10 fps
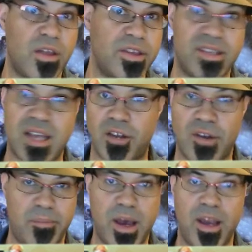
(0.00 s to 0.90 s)
the stellar
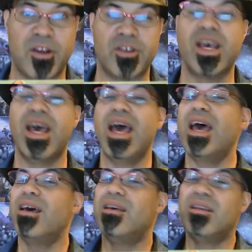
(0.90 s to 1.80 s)
empires,
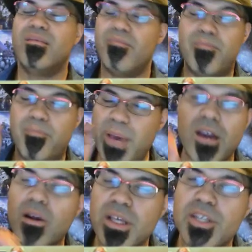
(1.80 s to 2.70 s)

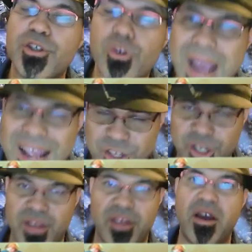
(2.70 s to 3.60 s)
barely
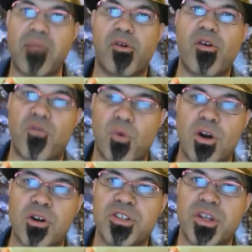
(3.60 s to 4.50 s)
scratching the number of
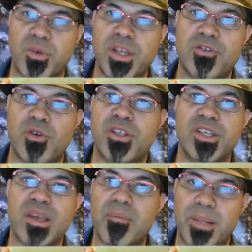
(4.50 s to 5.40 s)
worlds and
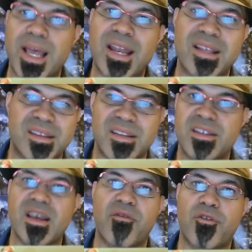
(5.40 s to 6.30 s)
resources and planets and
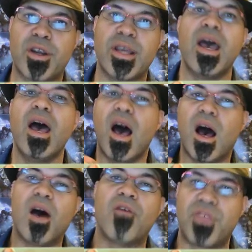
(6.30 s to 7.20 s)
discovery
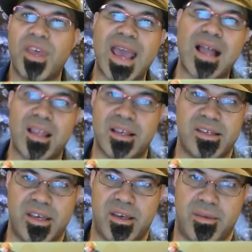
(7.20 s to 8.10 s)
of the galaxy.